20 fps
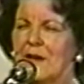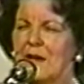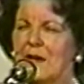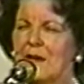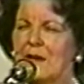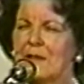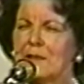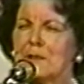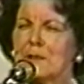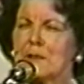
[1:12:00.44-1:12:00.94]

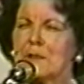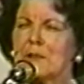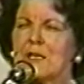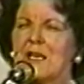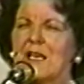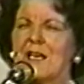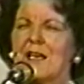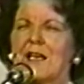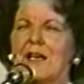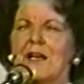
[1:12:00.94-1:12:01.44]

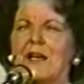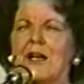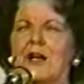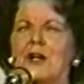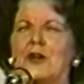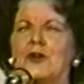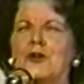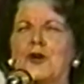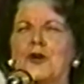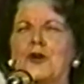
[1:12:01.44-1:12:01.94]
Seek
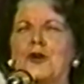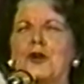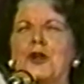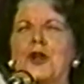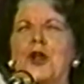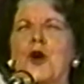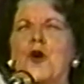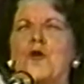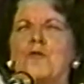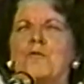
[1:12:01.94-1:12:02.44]
to
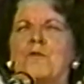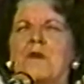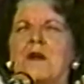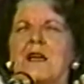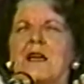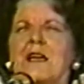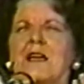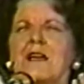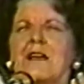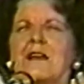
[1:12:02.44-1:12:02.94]
know
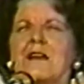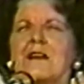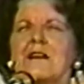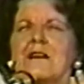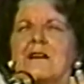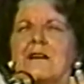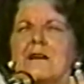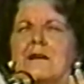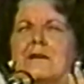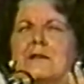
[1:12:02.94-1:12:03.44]
me.
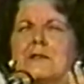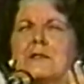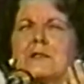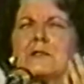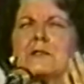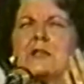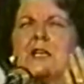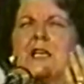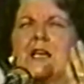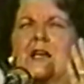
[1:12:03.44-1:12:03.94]

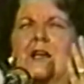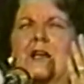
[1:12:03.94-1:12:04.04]
Seek